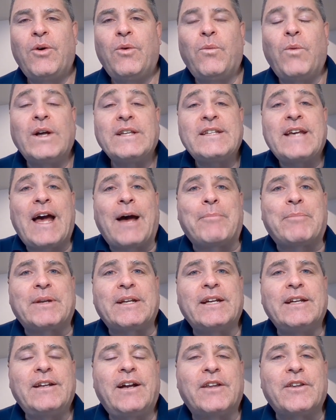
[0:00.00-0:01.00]
What's
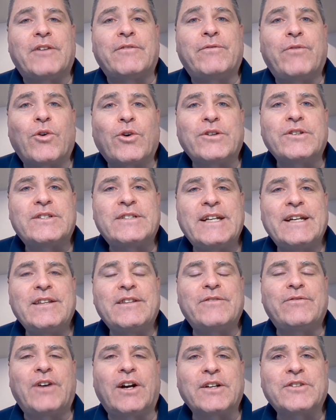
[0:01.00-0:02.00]
happening on the
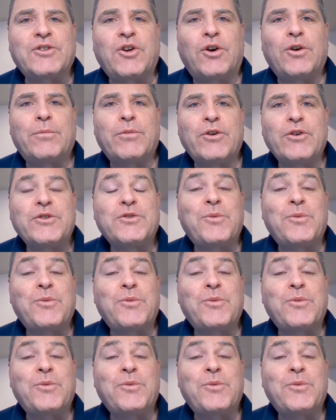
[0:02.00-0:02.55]
14th of October